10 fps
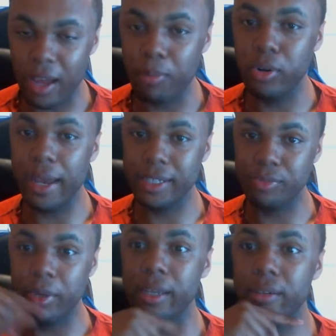be available
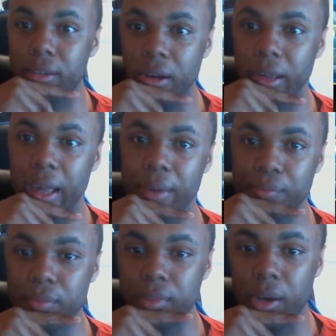next week. Okay,
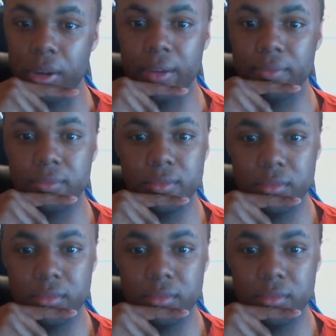okay.